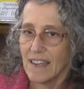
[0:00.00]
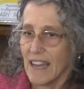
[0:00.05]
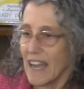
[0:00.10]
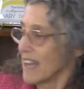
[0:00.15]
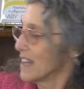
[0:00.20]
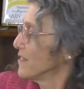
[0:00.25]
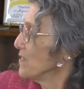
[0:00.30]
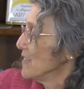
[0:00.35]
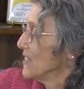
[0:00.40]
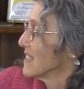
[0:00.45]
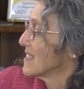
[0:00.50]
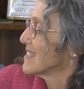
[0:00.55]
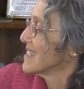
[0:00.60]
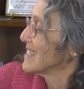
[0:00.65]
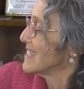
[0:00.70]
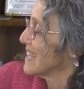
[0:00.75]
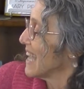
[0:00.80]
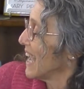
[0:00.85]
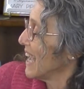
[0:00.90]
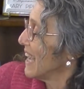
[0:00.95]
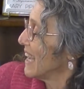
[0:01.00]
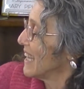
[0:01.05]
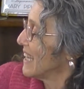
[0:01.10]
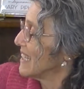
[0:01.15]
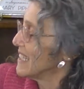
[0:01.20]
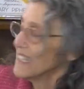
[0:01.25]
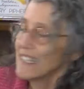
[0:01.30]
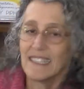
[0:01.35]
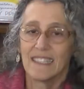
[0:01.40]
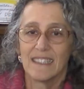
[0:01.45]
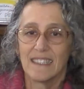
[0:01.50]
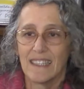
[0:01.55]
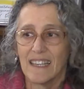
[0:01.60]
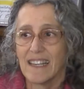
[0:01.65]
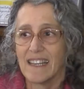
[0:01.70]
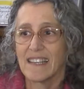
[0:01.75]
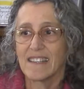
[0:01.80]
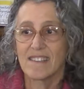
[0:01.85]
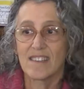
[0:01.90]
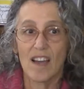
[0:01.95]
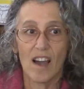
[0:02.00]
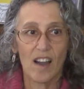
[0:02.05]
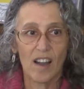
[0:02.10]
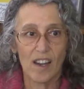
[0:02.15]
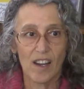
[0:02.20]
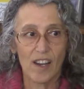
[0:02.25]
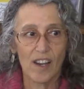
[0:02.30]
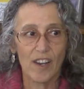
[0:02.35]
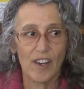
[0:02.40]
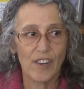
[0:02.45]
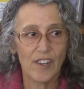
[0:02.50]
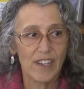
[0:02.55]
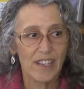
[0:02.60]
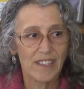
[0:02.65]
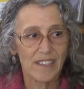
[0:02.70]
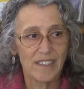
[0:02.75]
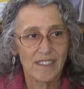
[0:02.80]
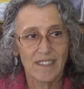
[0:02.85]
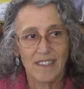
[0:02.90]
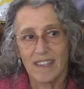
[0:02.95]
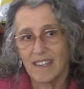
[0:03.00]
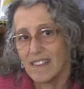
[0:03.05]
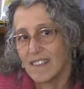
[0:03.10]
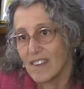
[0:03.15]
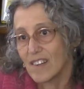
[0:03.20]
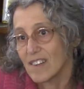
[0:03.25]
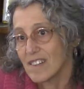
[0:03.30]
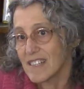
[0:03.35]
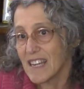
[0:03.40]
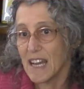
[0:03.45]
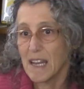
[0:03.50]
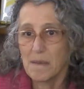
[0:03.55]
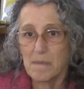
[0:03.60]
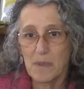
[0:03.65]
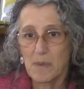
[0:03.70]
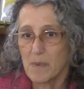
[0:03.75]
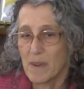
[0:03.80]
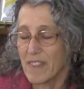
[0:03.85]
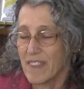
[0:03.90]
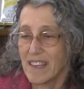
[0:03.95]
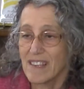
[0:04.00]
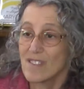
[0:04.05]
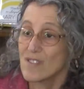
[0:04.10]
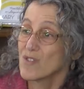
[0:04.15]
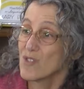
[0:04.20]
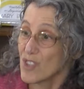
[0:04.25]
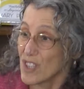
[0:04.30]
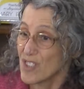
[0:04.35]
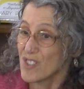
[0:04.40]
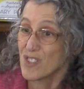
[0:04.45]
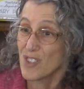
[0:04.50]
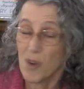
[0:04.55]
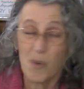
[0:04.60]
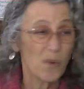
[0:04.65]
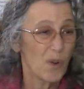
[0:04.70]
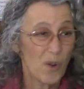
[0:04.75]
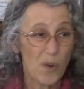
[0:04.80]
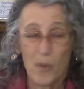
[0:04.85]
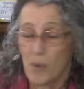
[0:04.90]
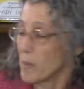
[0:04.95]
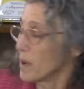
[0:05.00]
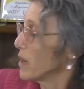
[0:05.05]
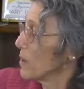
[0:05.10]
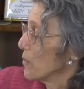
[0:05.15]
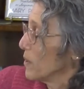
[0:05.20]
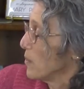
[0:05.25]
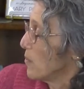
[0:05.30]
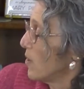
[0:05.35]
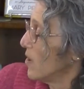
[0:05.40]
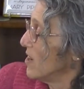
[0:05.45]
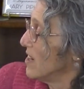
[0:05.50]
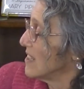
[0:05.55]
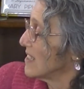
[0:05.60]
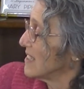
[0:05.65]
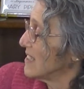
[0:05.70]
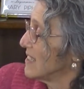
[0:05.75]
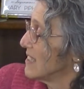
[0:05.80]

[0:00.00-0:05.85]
I feel sad and it's hard. There are times where things just don't go the way we want.